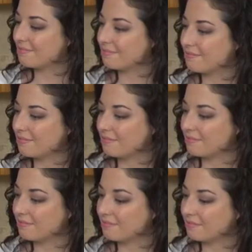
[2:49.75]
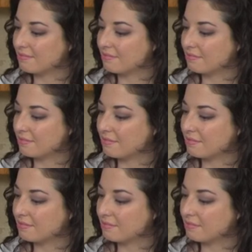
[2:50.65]

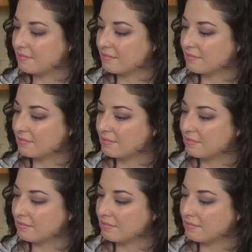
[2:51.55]
[no speech]